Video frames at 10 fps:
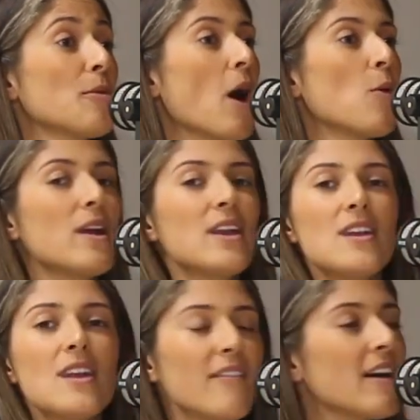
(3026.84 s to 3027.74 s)
I would
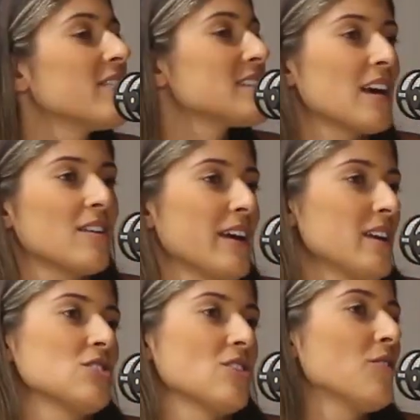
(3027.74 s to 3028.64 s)
never, ever take
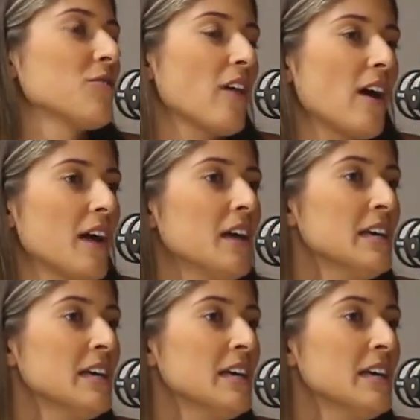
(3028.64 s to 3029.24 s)
advantage of. Yeah,